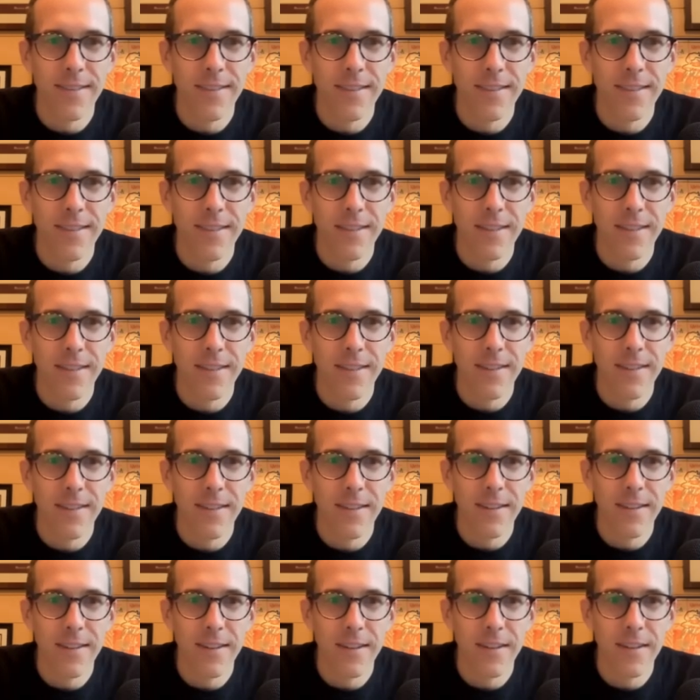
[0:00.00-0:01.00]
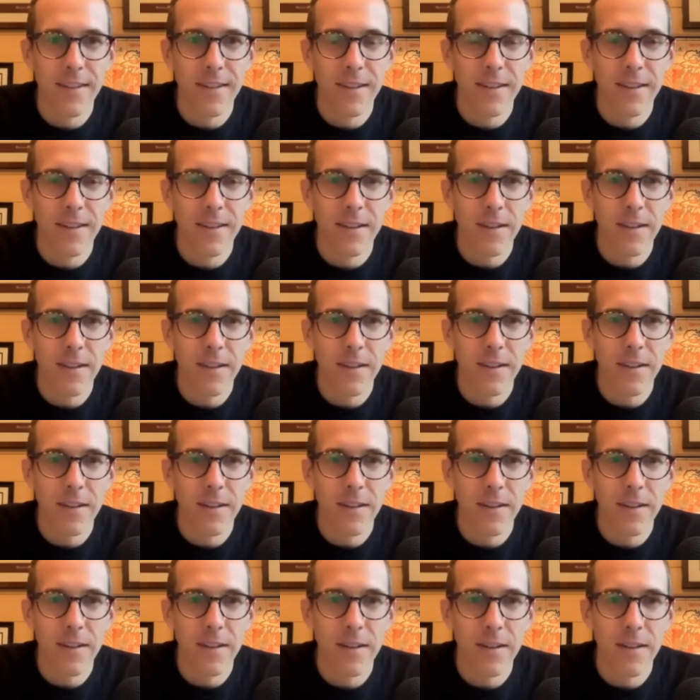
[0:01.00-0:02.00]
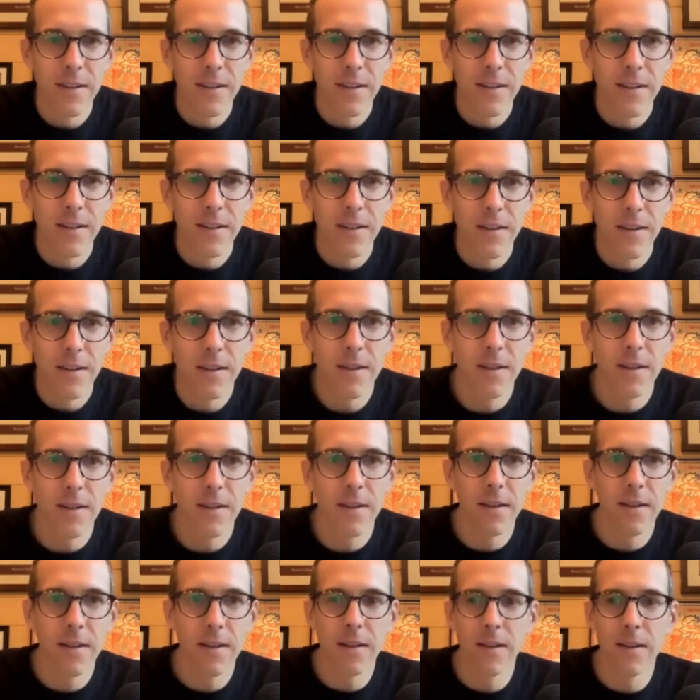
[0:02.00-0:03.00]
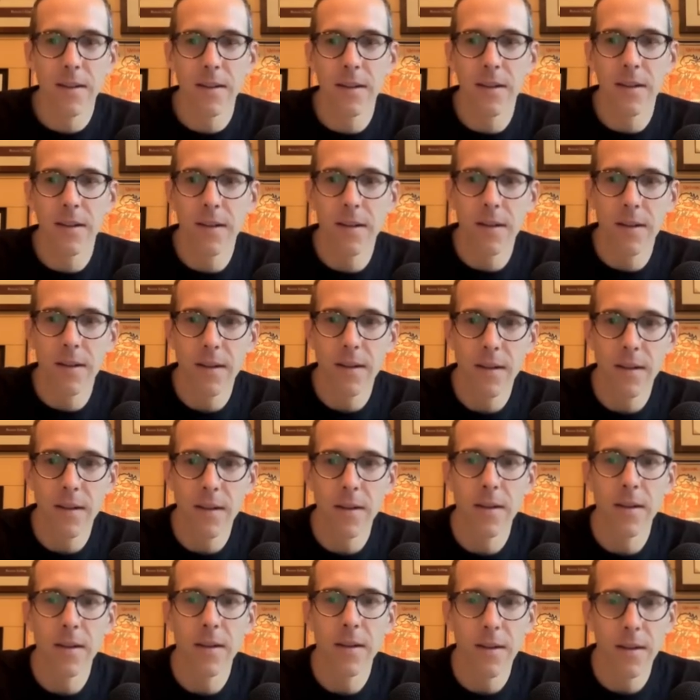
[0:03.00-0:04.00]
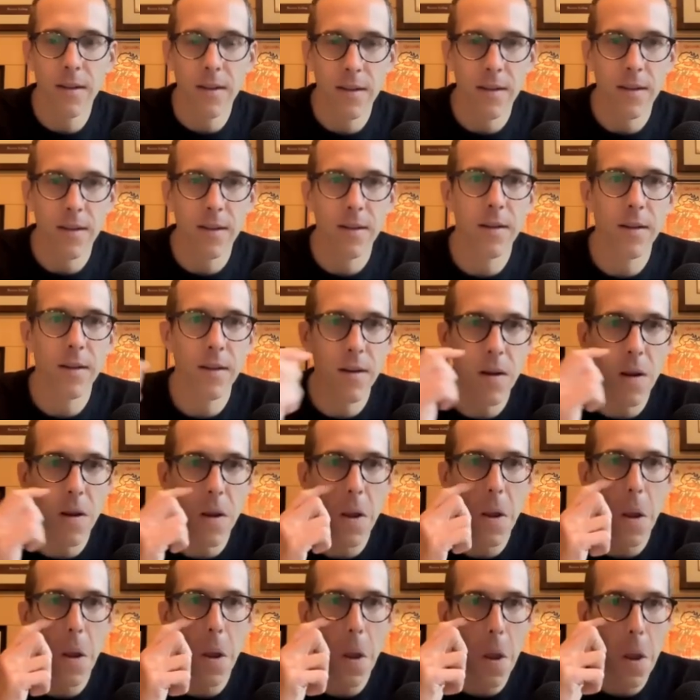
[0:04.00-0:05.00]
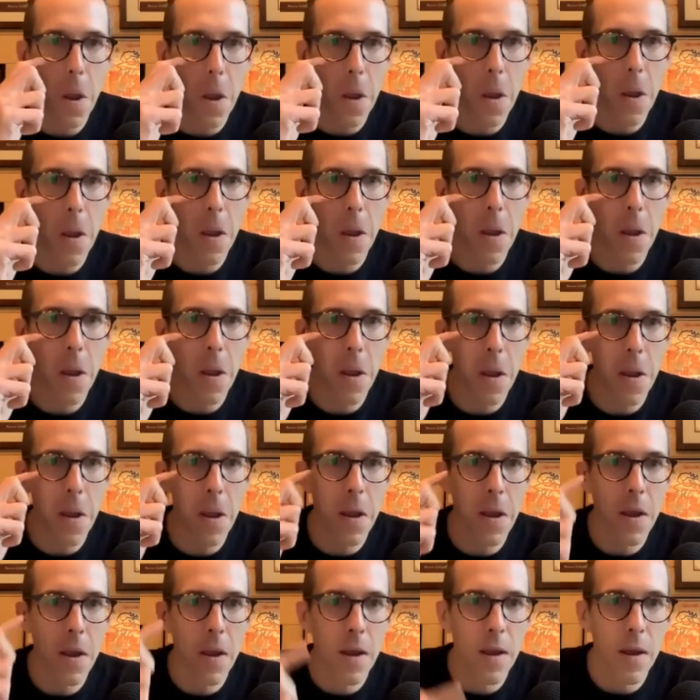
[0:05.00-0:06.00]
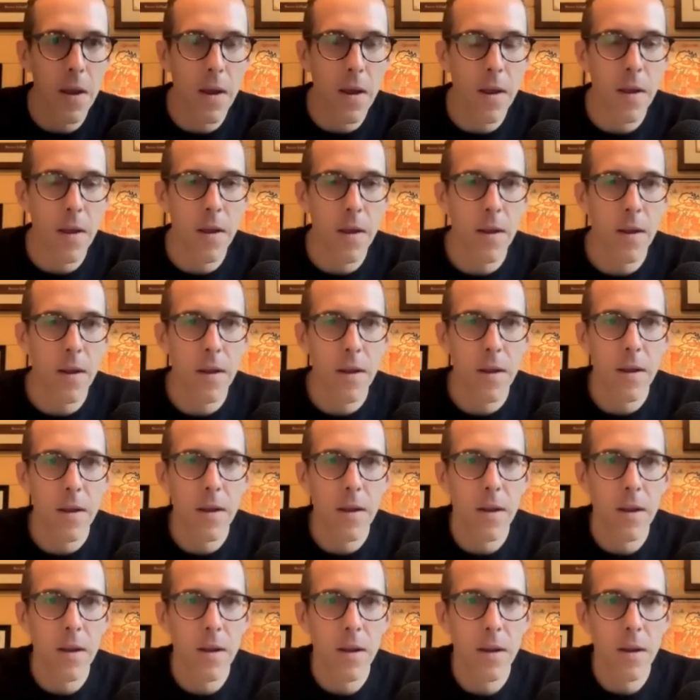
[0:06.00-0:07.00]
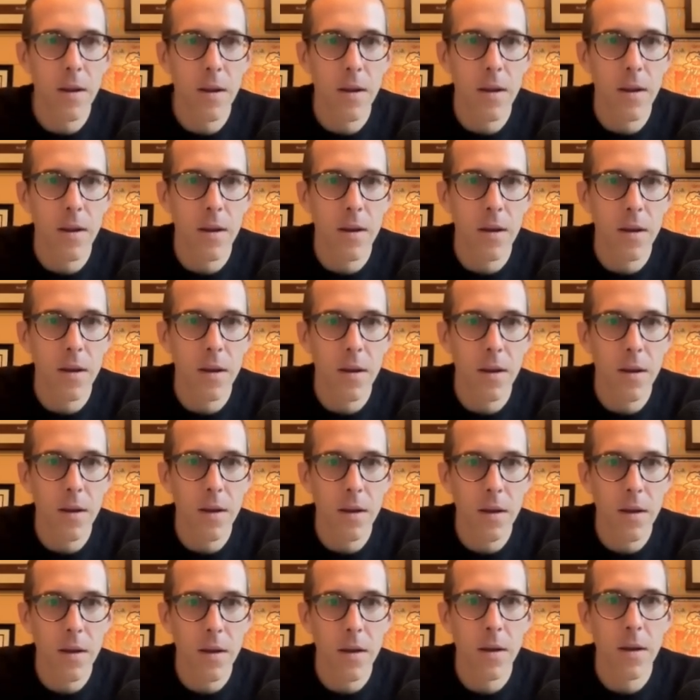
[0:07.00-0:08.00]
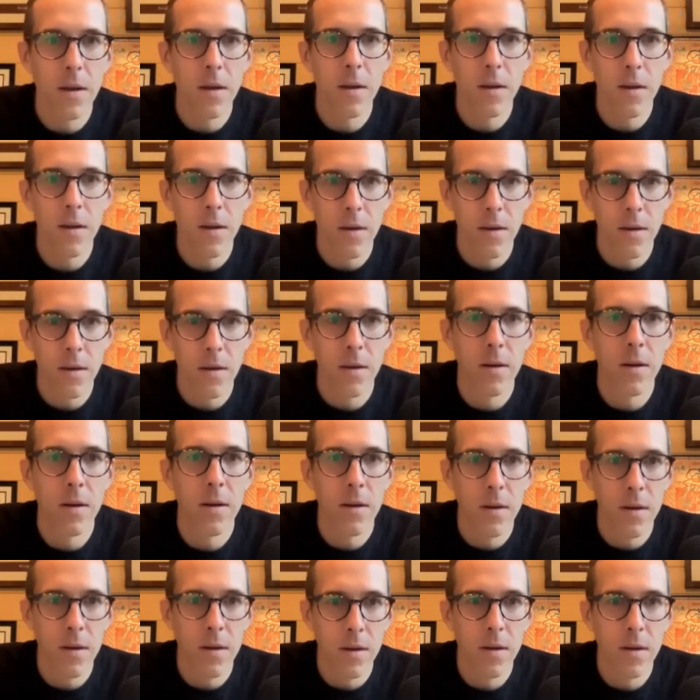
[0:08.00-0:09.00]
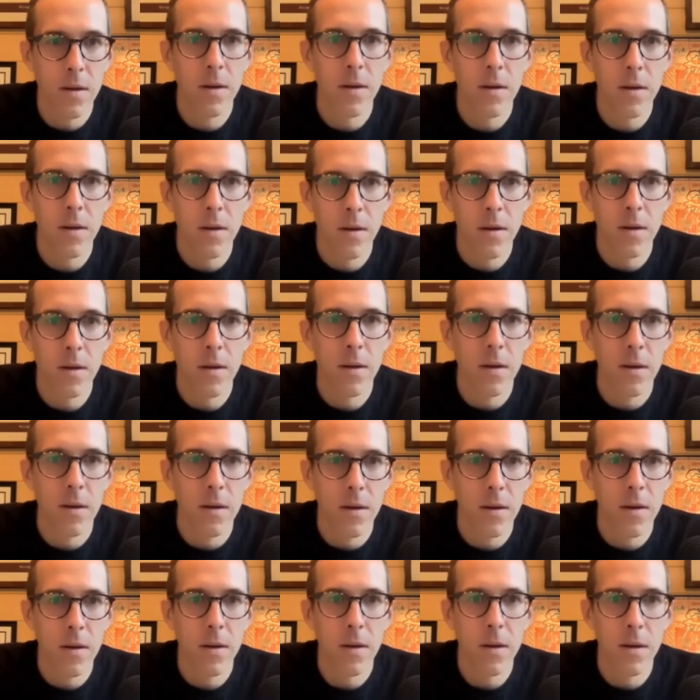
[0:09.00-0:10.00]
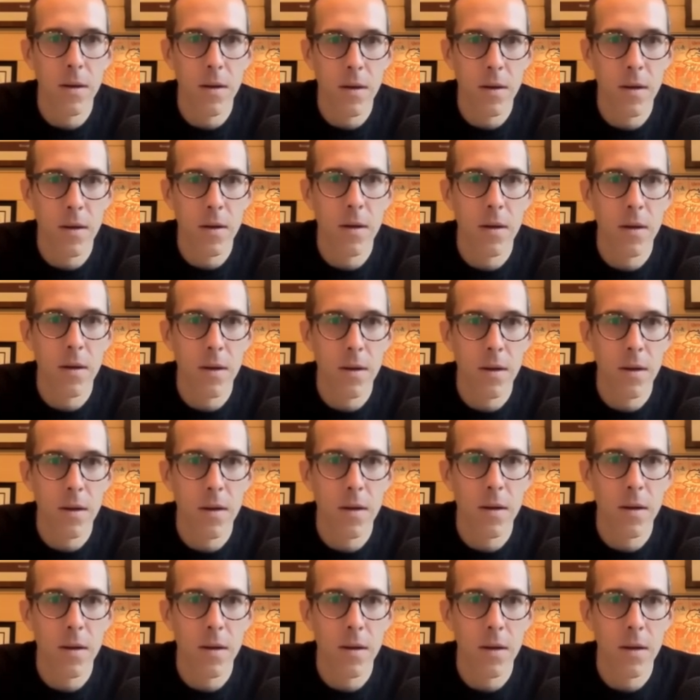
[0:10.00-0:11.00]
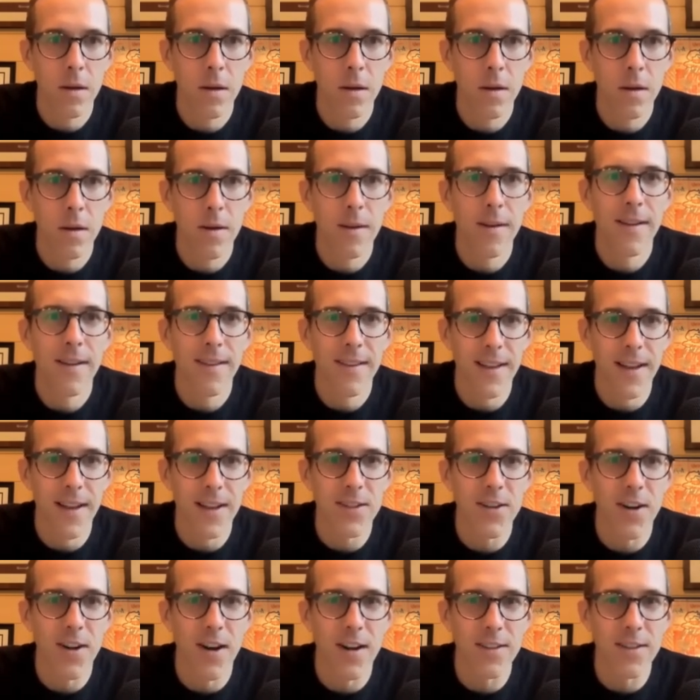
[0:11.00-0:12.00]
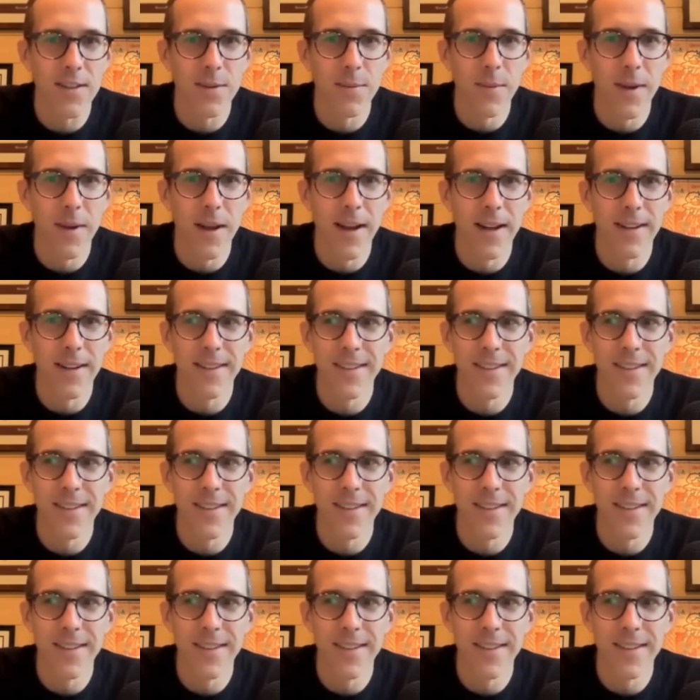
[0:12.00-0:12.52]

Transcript: Yeah, this is actually only my second time doing an altitude, but my first time I responded quite well, so I'm hoping I'll have the same response this time. That's awesome, man.